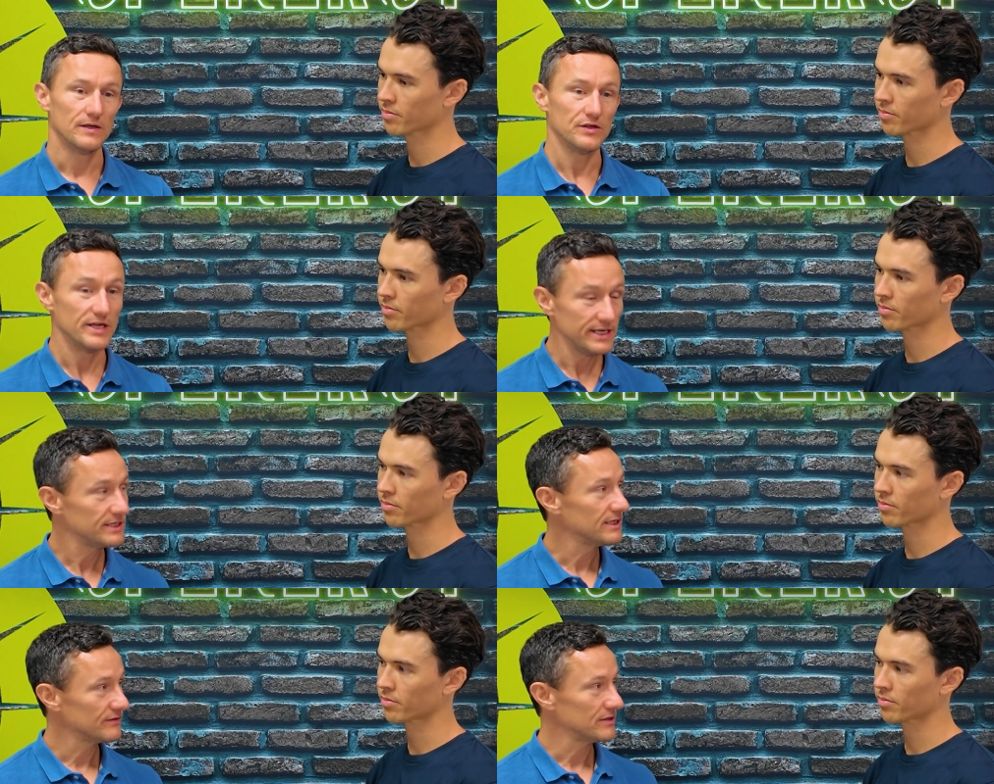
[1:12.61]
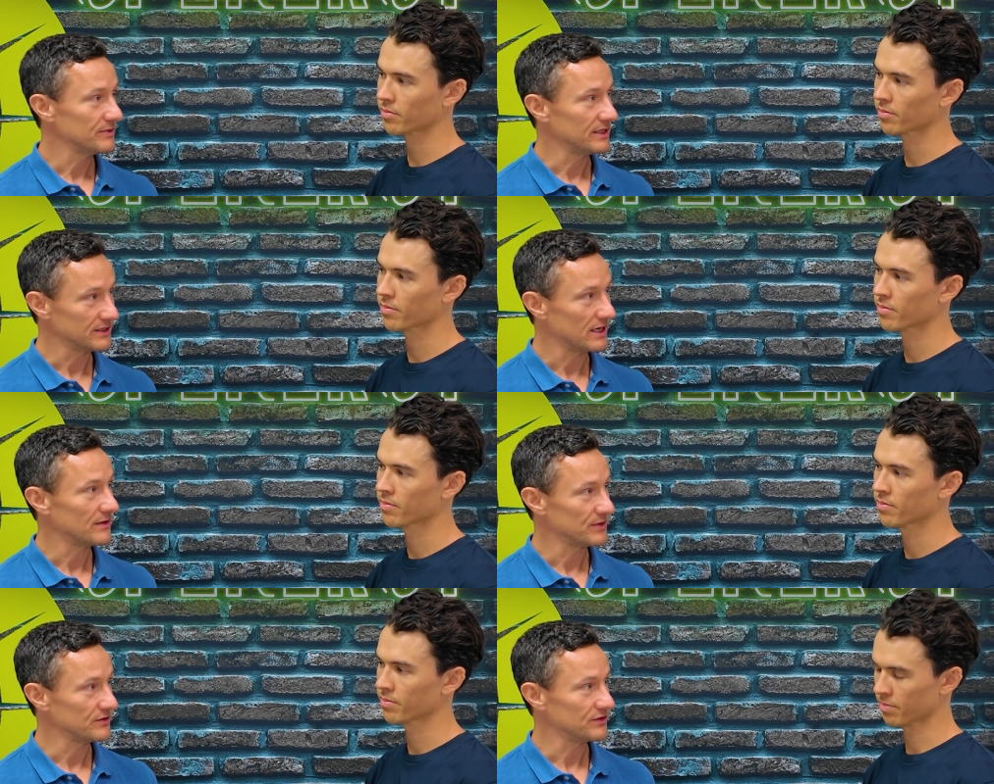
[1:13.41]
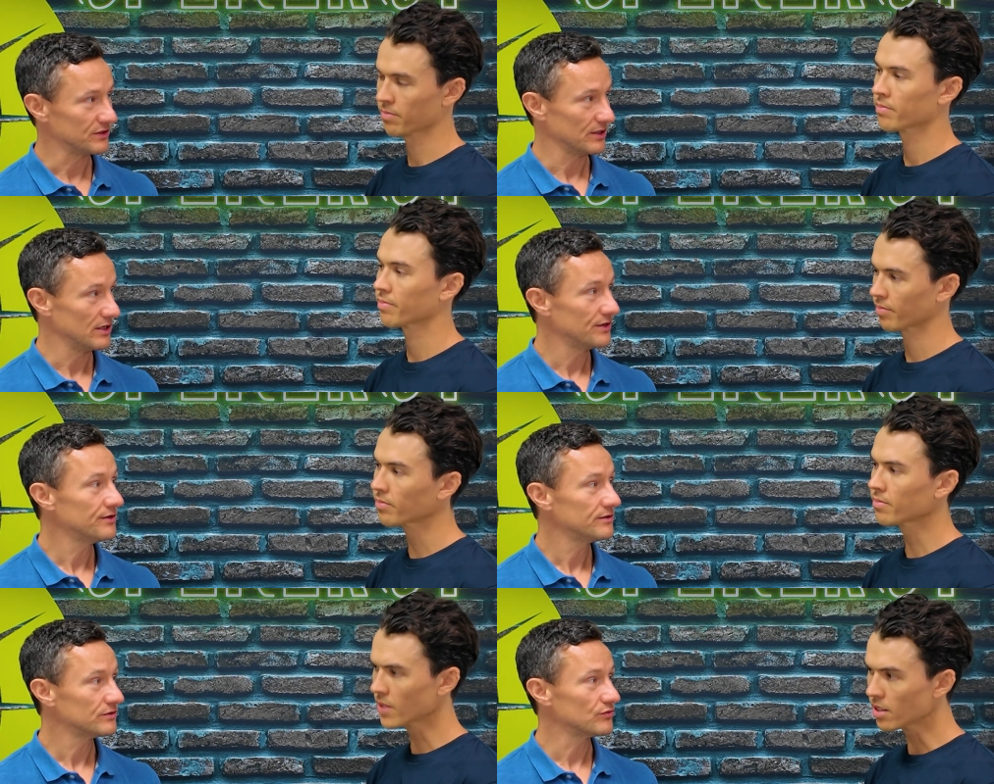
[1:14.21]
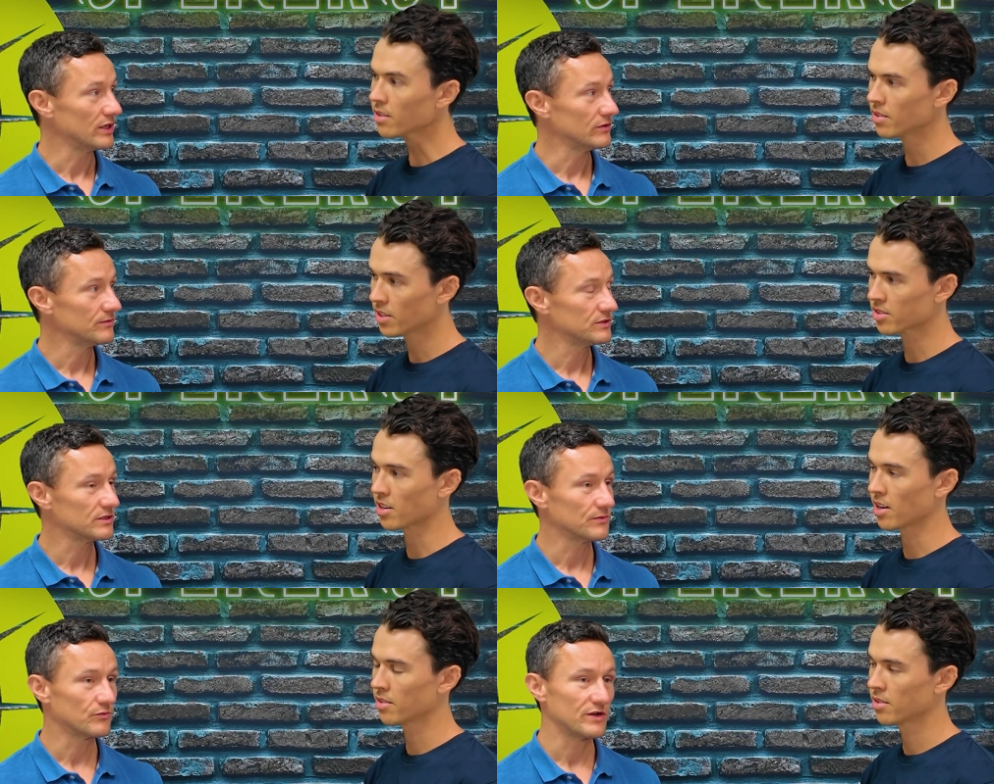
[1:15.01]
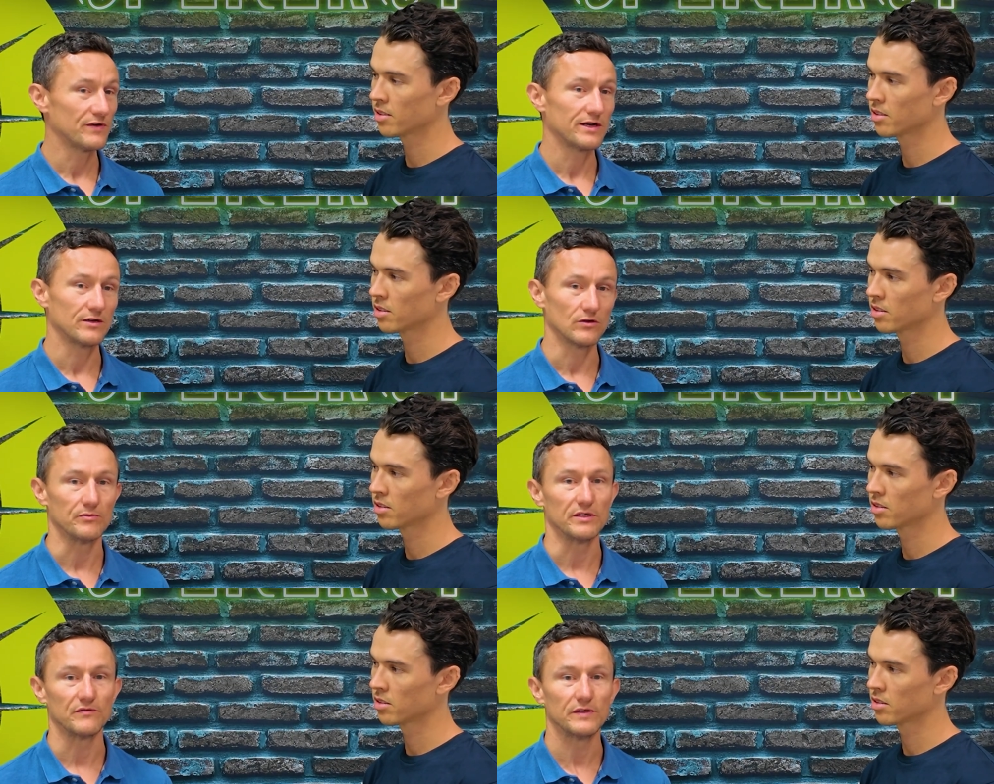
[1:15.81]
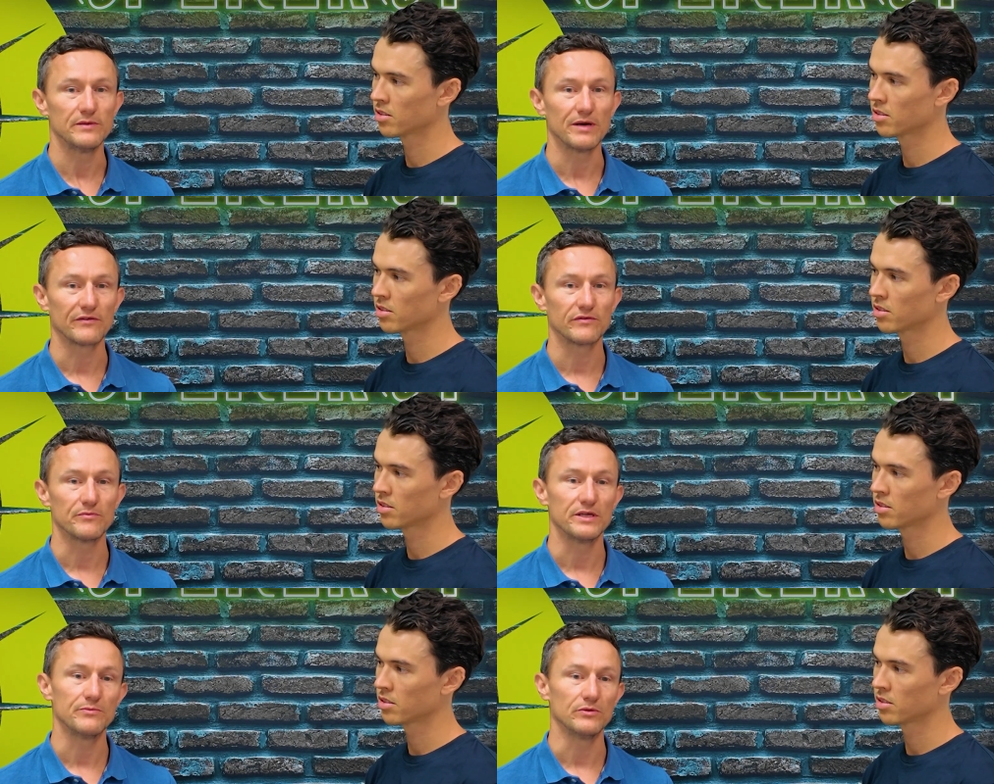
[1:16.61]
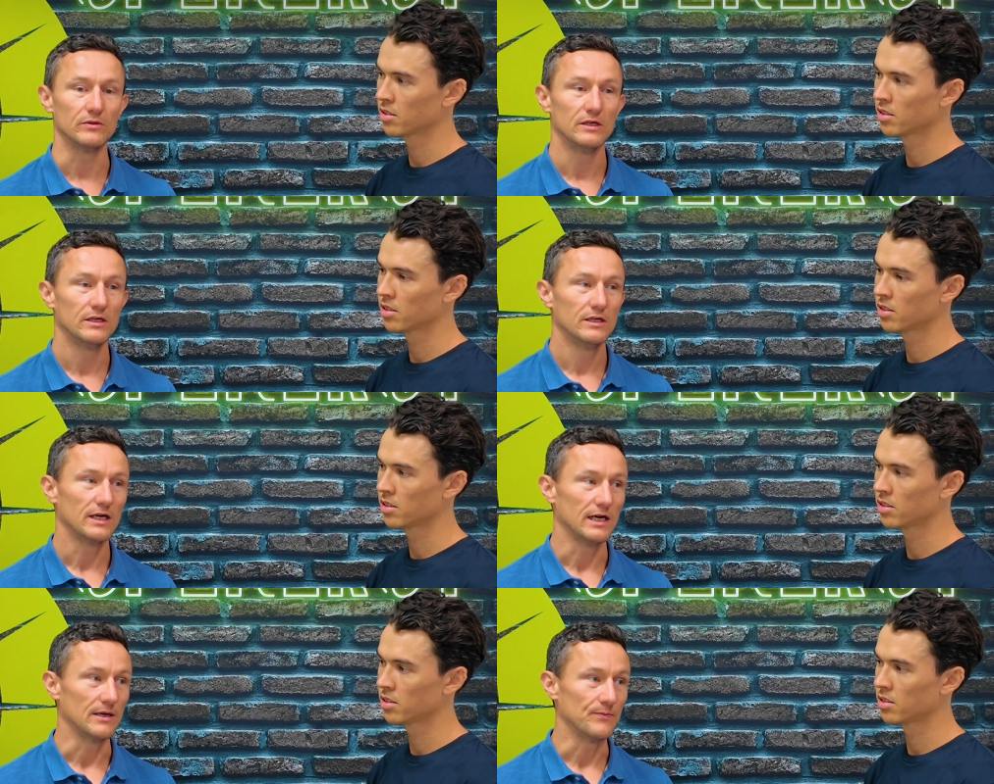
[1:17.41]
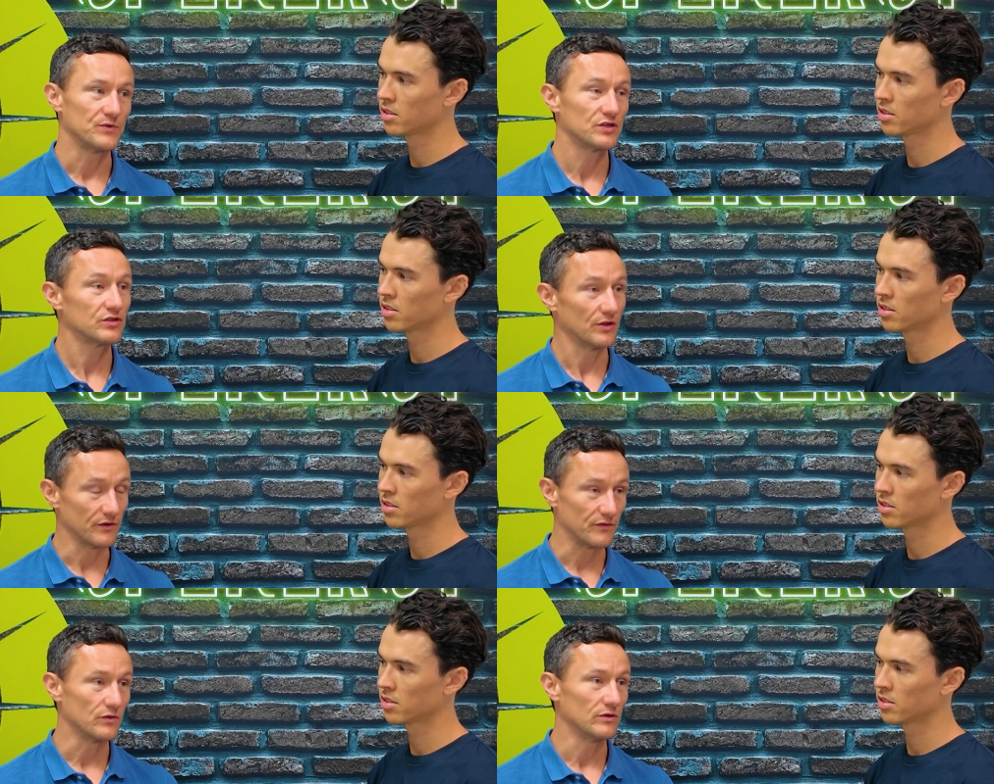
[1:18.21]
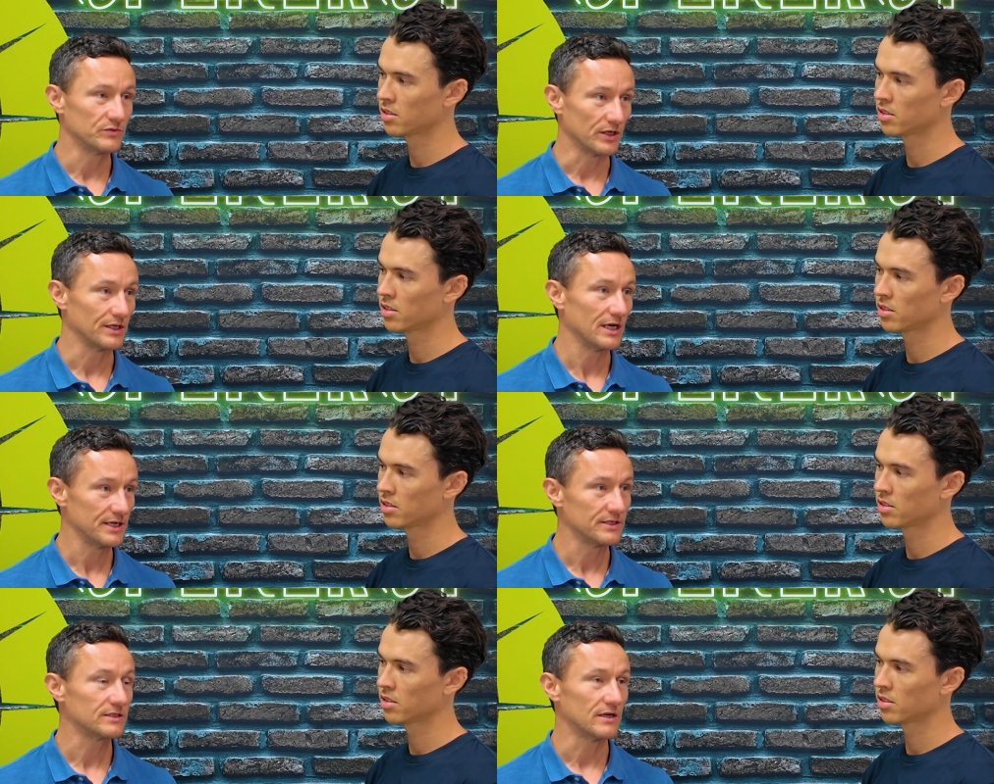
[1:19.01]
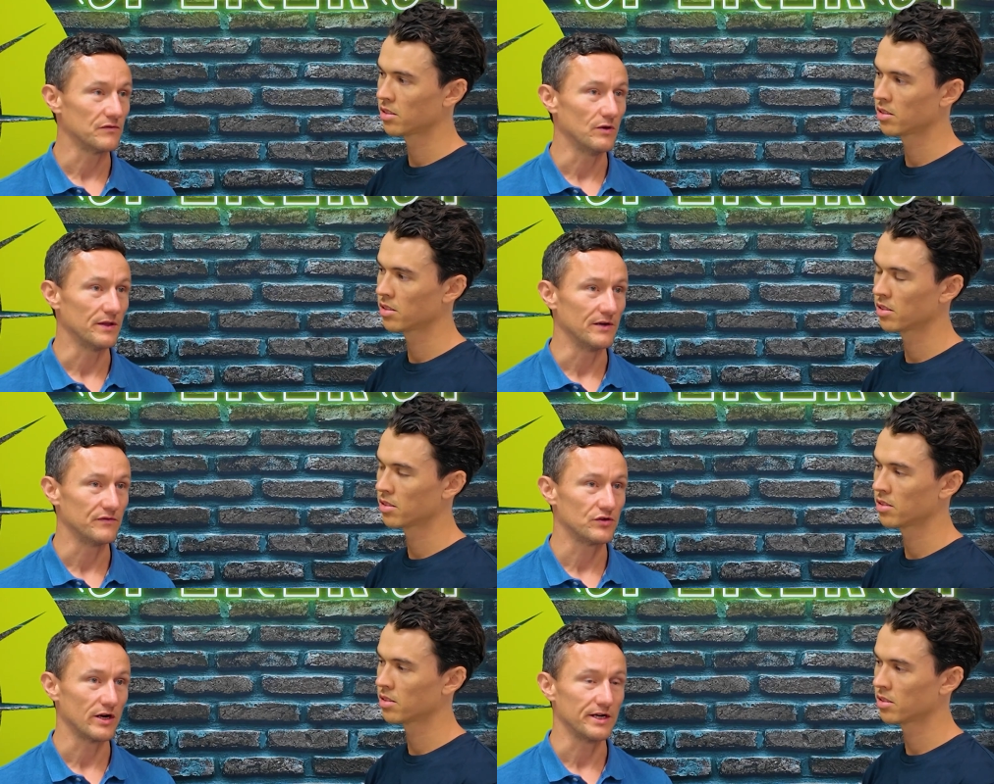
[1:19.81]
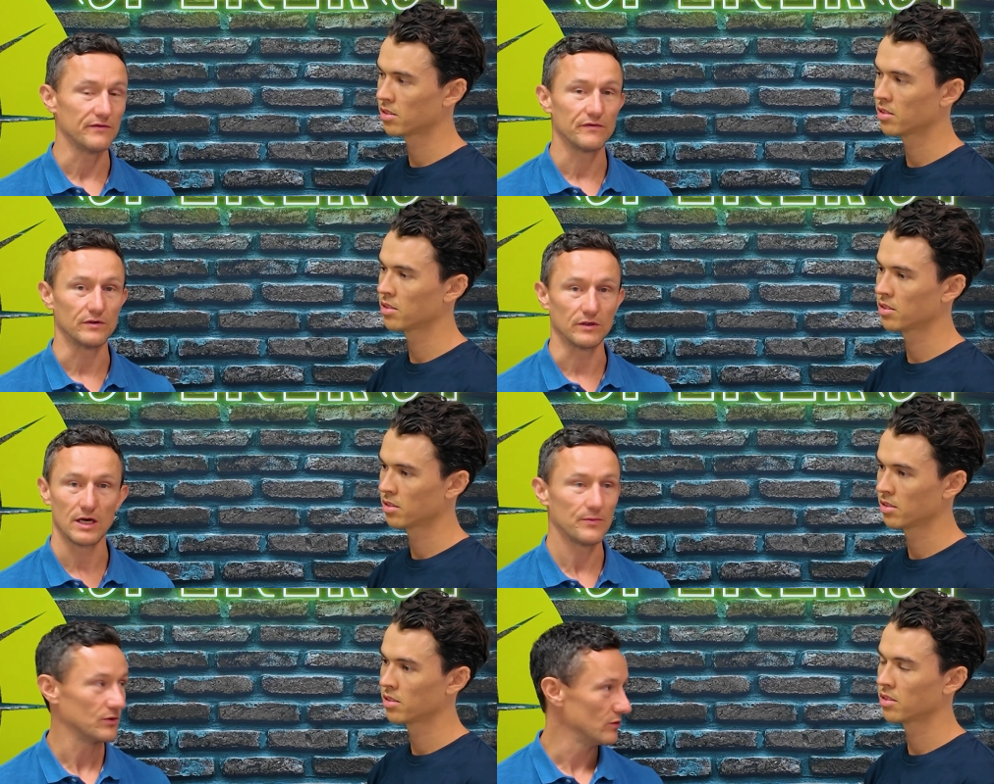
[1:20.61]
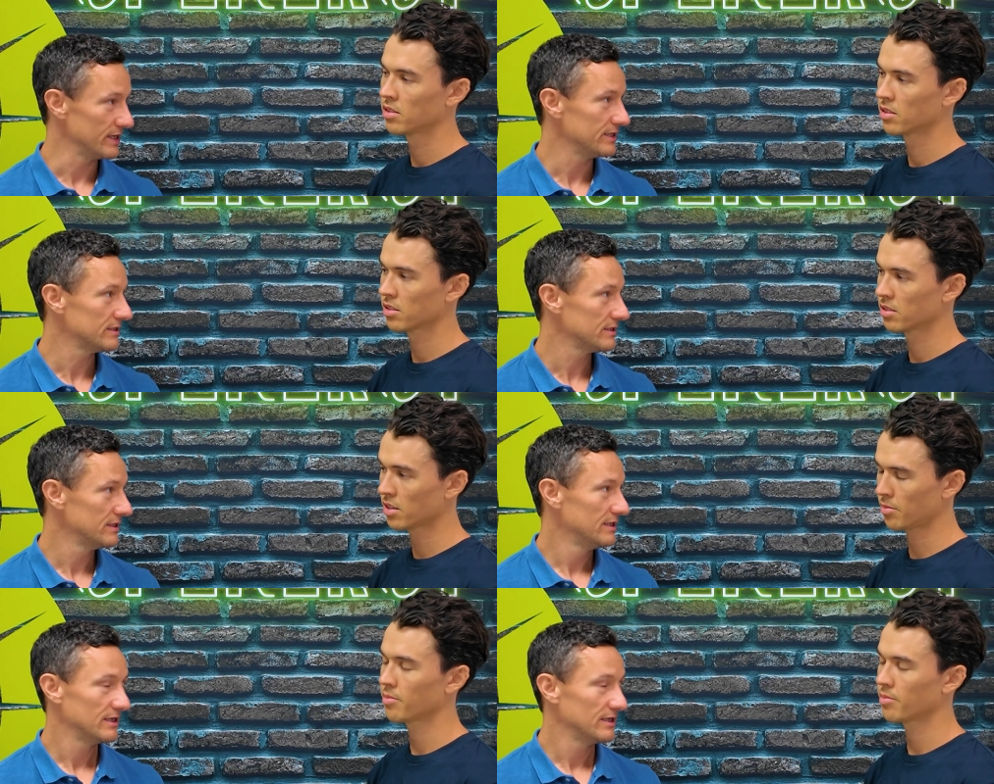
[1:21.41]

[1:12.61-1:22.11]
Speaker 1: You need to give it a bit of time, don't you, to learn as well? That's right. So we've had a little bit of feedback from people um, just on the forums online and stuff where they've tried it for a couple of weeks yep.